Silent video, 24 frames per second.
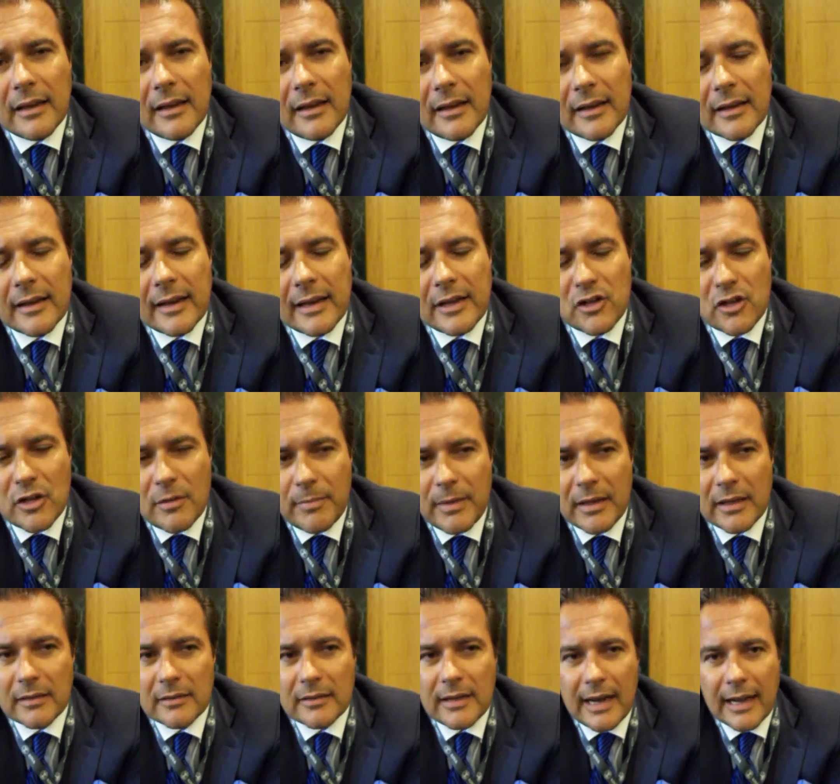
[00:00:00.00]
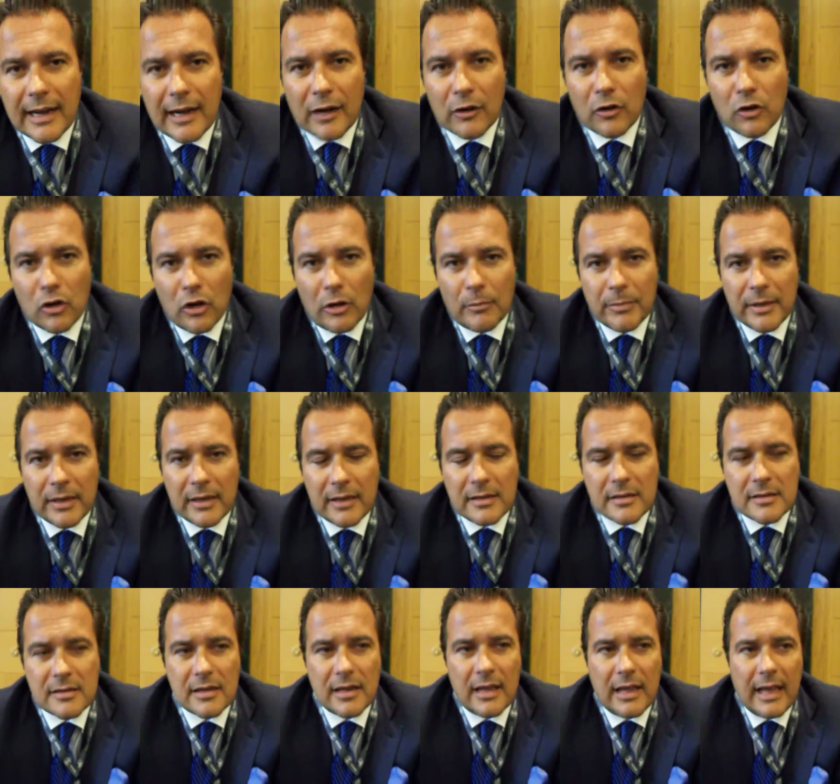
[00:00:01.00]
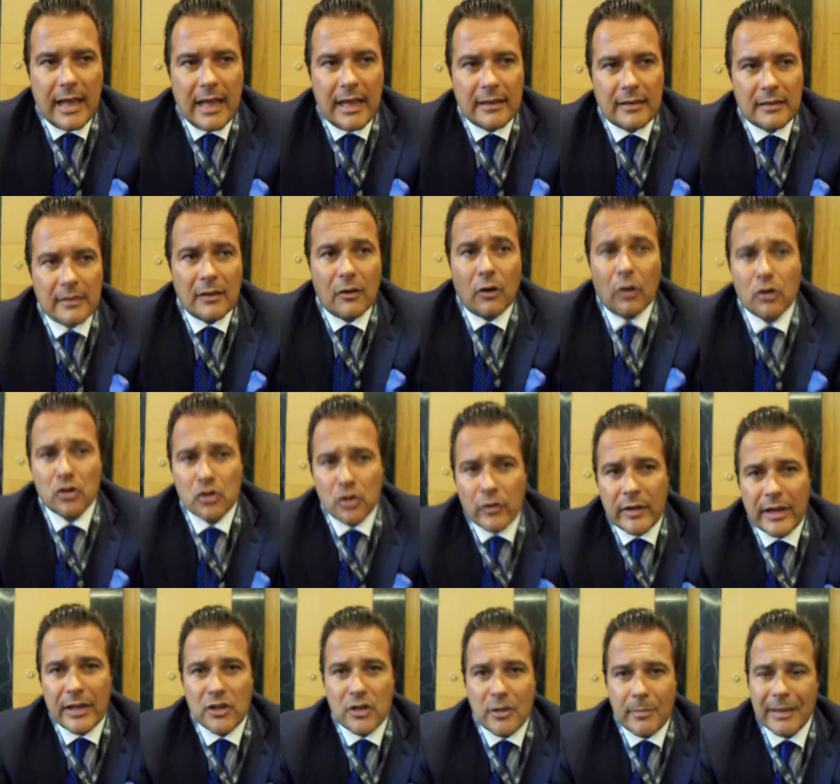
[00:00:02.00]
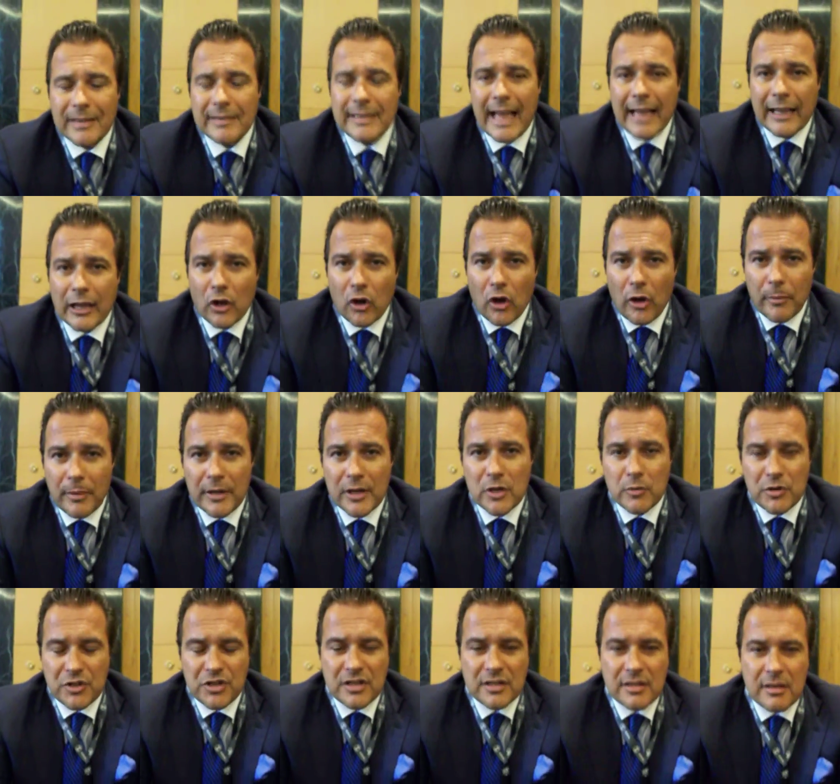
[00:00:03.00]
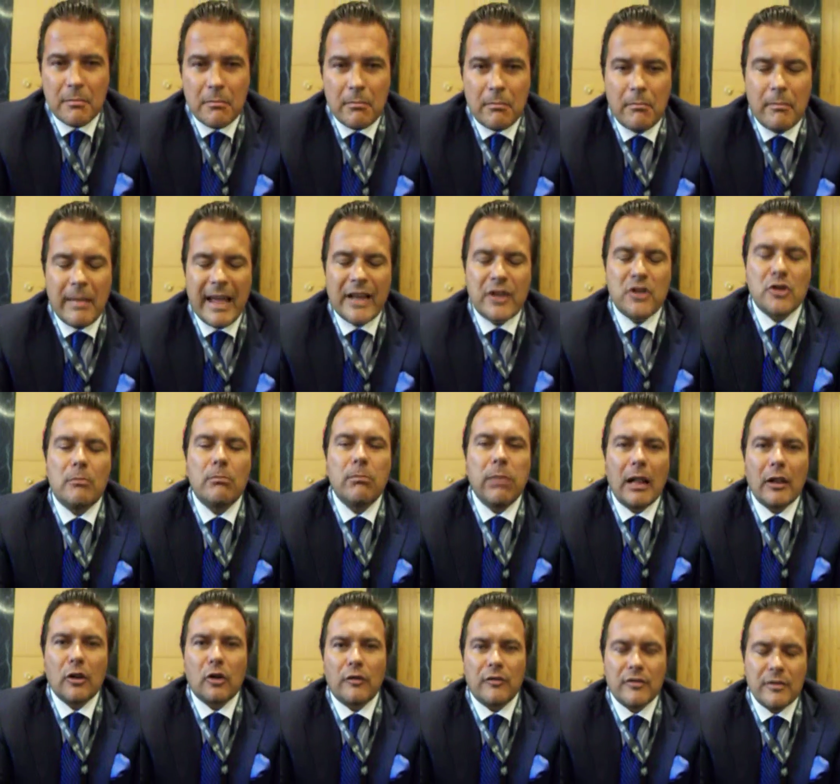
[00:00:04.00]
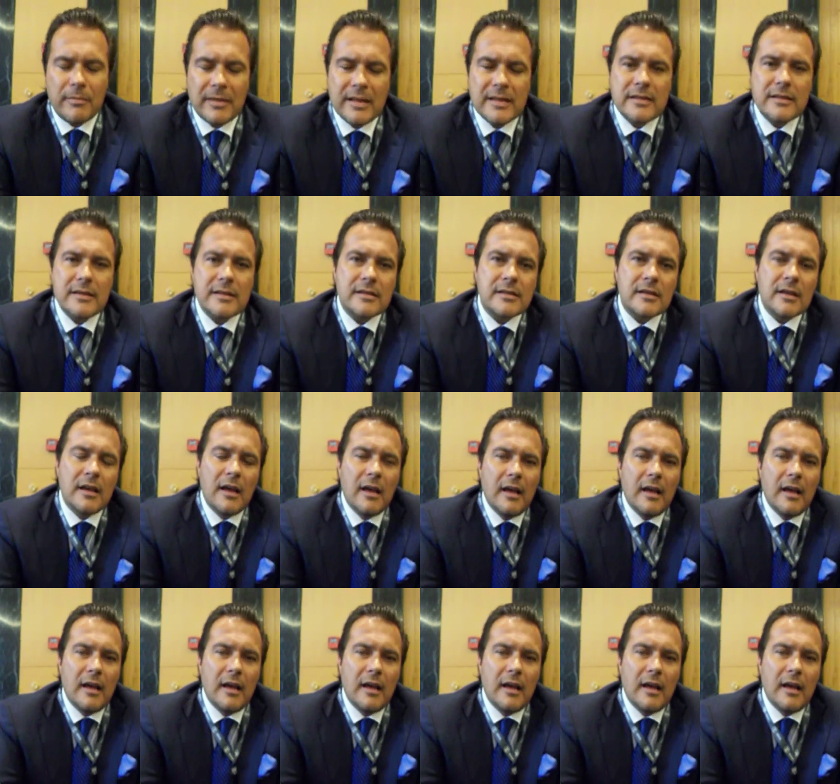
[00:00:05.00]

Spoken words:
I think Greek shipping dry cargo companies and also Greek shipping tanker companies, which is the major bulk of the business.